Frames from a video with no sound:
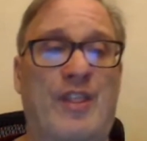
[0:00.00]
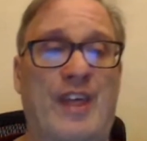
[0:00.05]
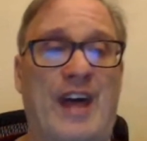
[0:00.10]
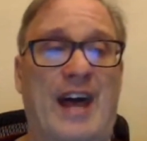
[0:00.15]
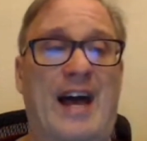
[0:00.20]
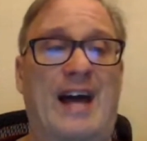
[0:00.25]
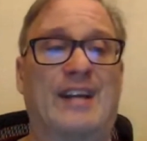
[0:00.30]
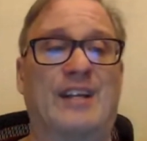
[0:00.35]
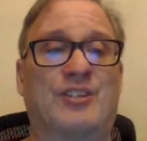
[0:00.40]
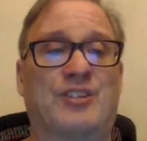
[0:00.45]

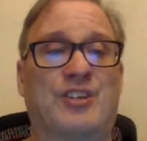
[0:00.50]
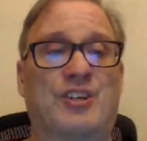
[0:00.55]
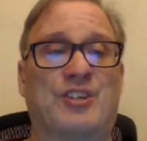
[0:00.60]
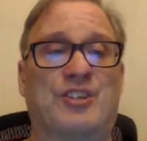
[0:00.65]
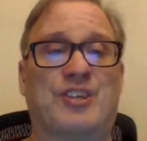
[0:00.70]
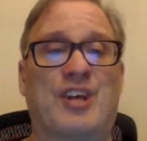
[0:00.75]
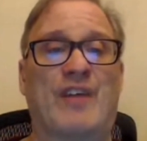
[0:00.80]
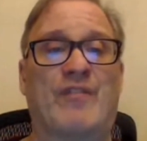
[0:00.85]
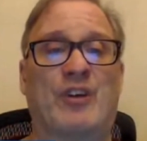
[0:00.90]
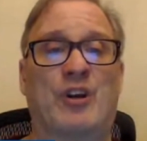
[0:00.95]
That is a
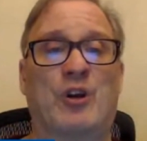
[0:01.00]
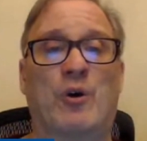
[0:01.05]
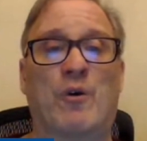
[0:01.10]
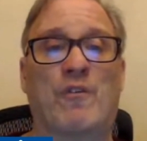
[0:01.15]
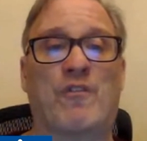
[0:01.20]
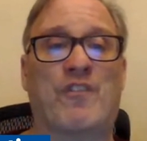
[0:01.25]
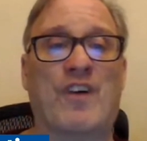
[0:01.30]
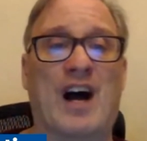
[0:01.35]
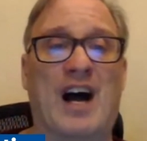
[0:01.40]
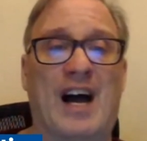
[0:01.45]

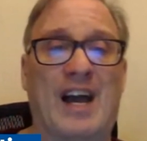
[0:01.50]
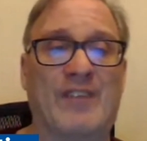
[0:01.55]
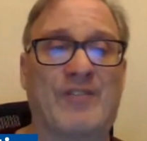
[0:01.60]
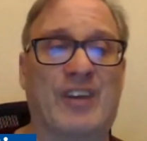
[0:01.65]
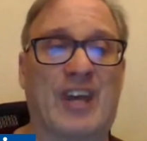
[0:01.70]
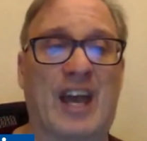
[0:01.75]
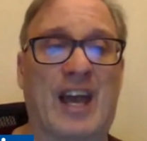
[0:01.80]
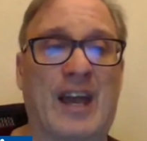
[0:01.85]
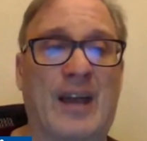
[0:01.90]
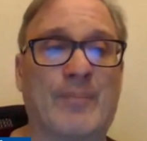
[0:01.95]

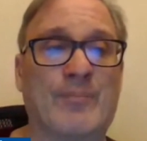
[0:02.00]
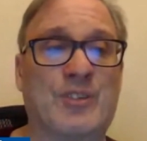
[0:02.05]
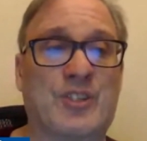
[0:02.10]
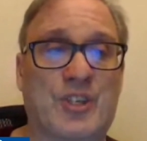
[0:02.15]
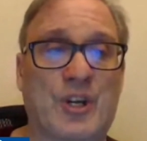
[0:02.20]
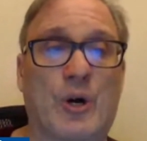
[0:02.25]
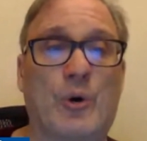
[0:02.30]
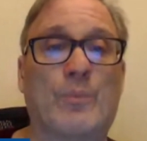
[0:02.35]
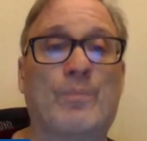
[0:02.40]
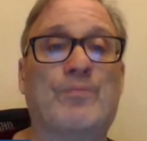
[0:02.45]
7:05 game.
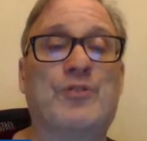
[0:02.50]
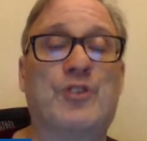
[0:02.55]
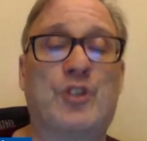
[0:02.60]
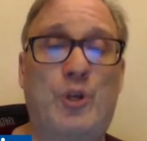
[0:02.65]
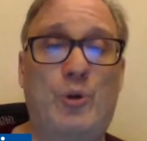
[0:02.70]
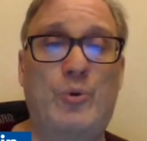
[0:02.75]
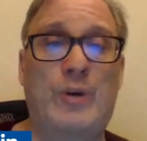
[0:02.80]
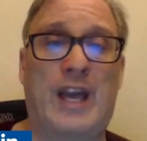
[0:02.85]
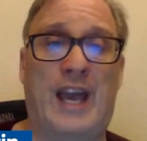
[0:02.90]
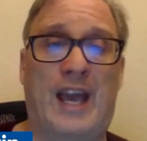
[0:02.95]
So
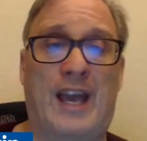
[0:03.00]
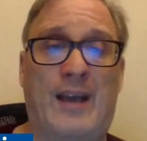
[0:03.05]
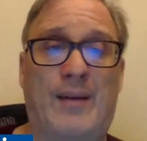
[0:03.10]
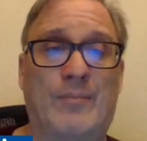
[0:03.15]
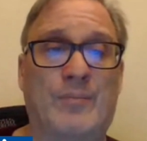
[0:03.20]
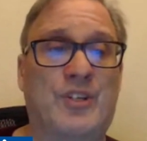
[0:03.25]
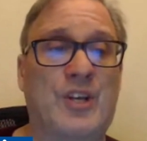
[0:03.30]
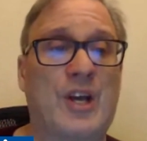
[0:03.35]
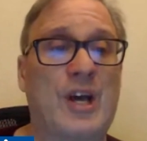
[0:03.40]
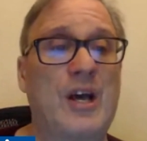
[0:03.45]
2
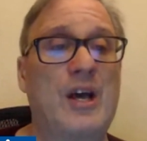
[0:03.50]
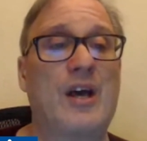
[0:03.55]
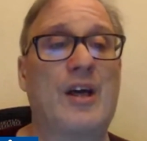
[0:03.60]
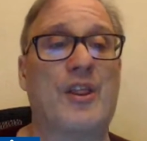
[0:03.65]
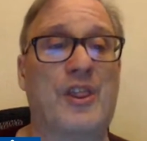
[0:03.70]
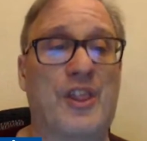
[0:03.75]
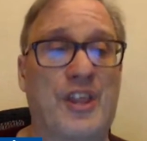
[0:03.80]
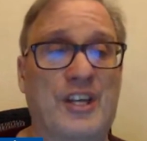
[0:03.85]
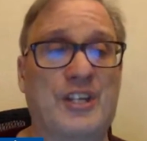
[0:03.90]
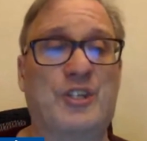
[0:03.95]
games
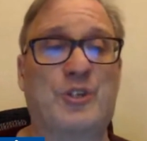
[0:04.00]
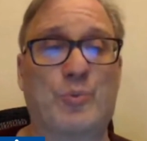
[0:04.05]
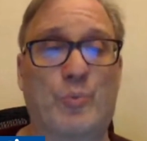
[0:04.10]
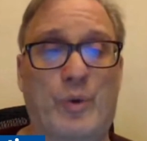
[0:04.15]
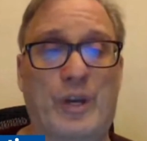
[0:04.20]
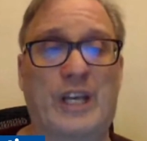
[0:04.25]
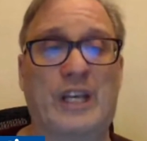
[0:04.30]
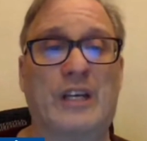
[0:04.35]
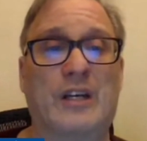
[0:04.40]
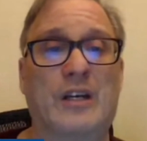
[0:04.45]
this
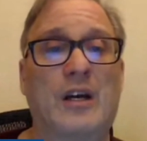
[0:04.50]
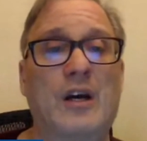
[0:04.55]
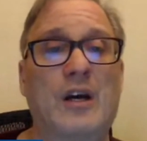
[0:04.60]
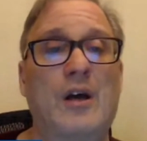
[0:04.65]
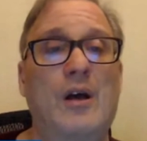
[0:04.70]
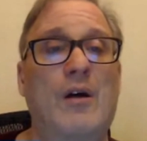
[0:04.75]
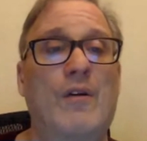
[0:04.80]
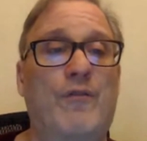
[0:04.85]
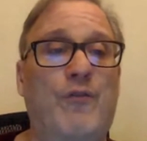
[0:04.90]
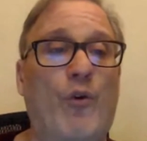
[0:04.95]
week
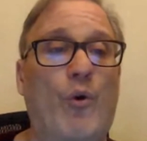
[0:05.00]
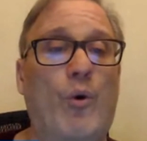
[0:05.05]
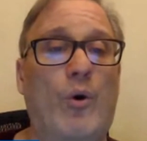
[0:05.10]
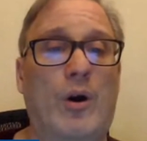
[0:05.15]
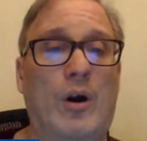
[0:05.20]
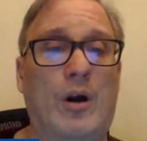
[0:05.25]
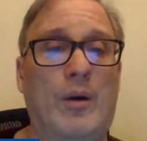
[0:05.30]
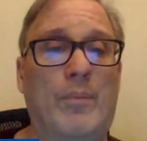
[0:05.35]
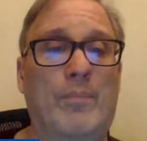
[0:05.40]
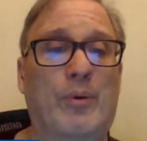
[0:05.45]

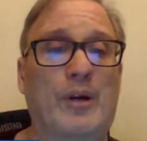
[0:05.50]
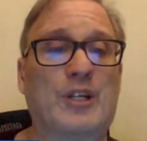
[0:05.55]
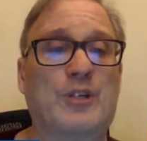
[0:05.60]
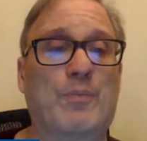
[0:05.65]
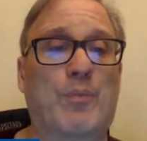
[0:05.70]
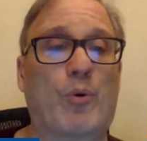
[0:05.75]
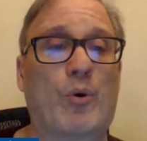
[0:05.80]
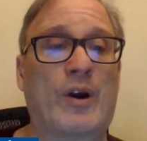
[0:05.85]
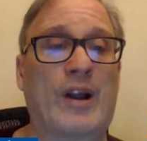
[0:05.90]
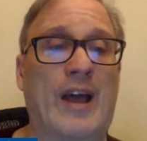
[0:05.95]
for
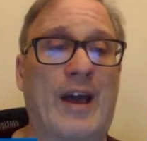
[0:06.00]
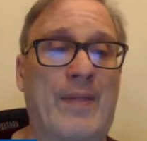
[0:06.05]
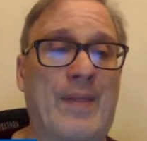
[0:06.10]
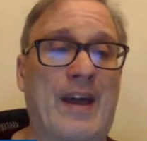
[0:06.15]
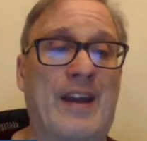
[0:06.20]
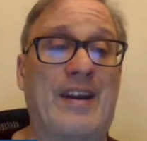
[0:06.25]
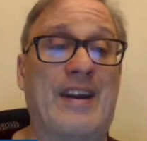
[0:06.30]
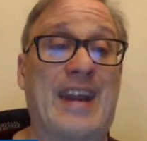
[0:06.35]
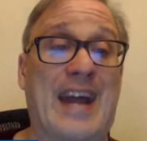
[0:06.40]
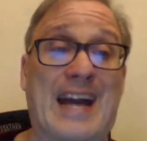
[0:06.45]
Bridgeport. And
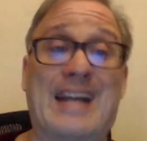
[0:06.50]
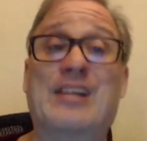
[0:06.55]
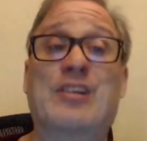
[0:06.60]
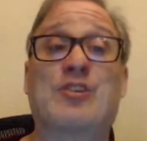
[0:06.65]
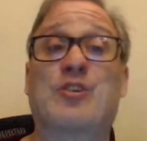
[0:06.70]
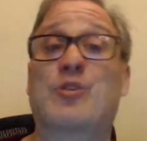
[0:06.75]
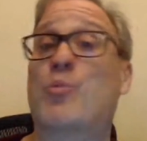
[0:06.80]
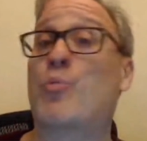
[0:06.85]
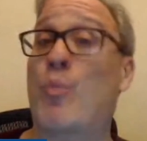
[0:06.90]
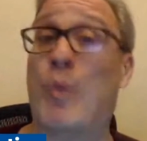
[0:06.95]
then
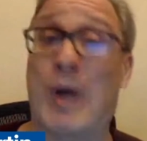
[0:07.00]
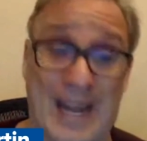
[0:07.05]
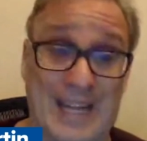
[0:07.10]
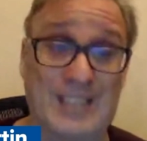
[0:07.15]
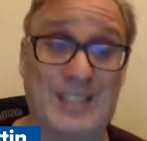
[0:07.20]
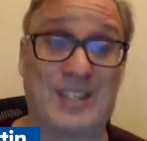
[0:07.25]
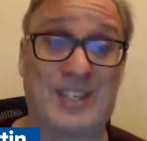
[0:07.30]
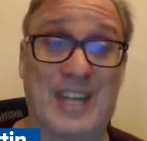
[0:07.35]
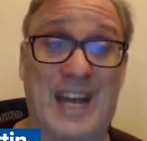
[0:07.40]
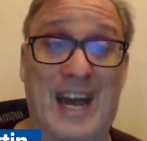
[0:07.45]
next
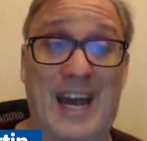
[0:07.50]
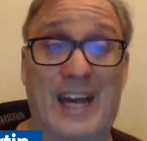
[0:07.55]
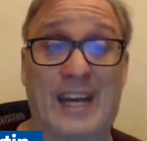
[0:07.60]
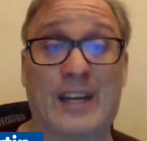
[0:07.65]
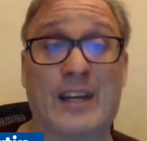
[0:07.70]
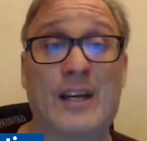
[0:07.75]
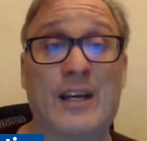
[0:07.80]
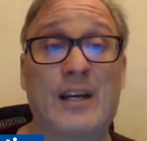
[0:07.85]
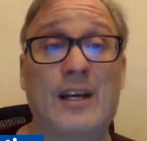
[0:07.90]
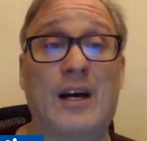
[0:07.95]

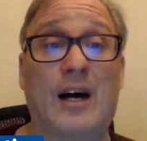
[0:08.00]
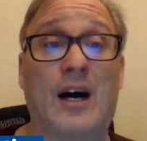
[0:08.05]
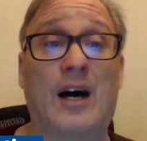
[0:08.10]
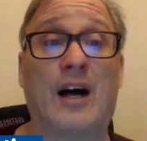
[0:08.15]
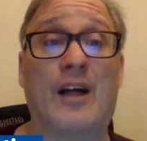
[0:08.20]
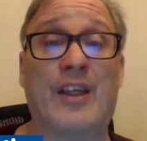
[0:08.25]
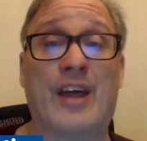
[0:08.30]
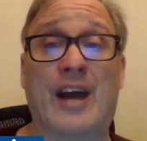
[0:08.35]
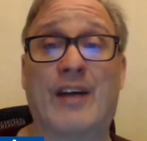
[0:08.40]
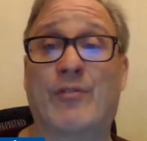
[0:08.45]
Wednesday,
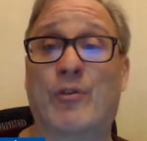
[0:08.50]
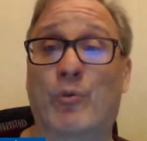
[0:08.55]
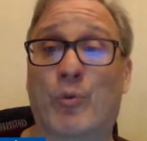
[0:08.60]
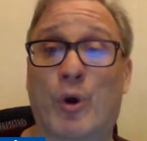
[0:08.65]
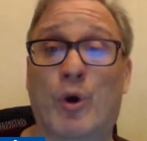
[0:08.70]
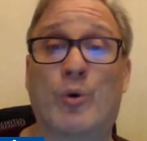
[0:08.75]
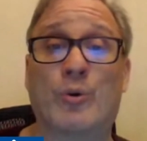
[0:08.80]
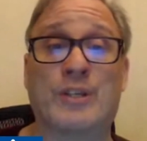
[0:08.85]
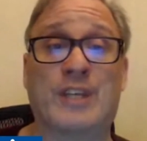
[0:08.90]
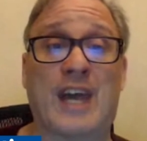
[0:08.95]
they have a
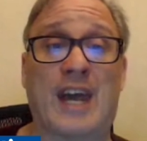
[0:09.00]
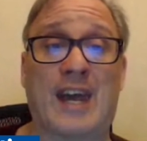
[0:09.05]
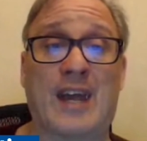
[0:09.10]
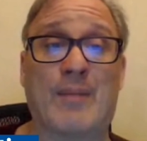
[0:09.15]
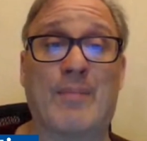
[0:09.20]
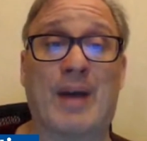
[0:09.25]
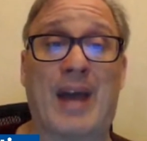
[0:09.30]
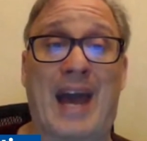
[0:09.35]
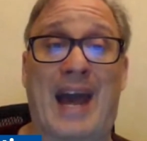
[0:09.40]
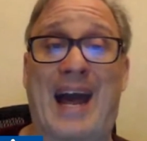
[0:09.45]
road
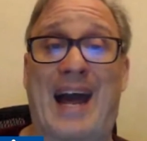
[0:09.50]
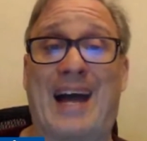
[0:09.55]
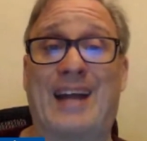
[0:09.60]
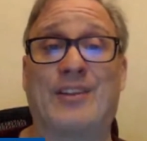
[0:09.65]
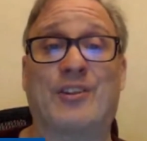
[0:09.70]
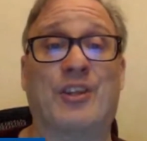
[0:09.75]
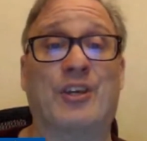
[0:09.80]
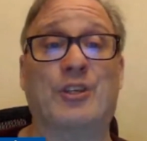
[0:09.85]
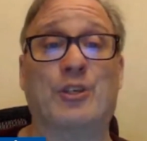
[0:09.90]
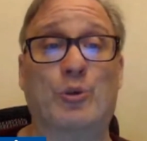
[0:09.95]
game
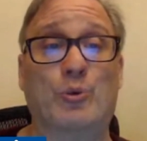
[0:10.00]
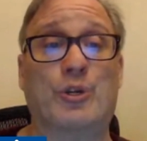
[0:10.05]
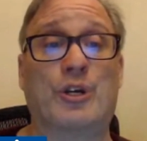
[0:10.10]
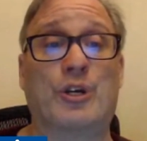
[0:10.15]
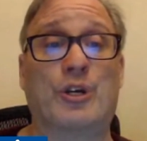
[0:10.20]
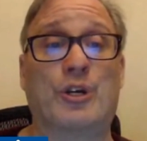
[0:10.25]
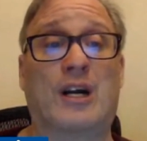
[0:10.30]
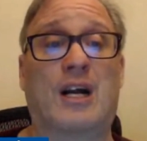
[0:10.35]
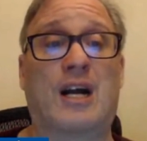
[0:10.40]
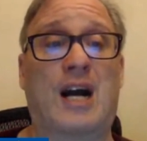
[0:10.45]
at the
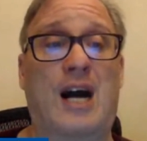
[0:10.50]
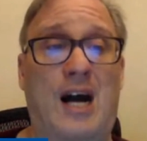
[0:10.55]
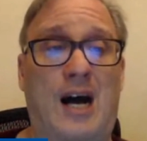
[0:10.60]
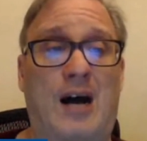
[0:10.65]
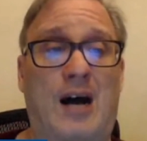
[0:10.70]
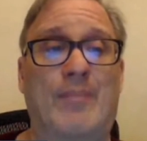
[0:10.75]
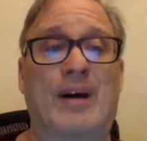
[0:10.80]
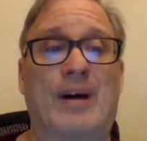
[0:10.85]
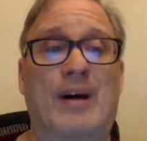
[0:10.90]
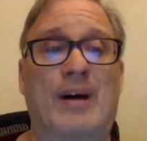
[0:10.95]
Utica
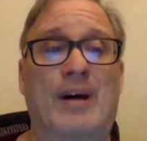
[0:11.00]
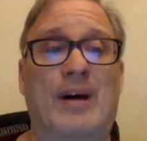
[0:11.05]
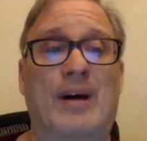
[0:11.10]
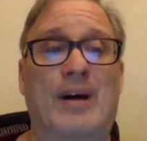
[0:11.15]
Comets.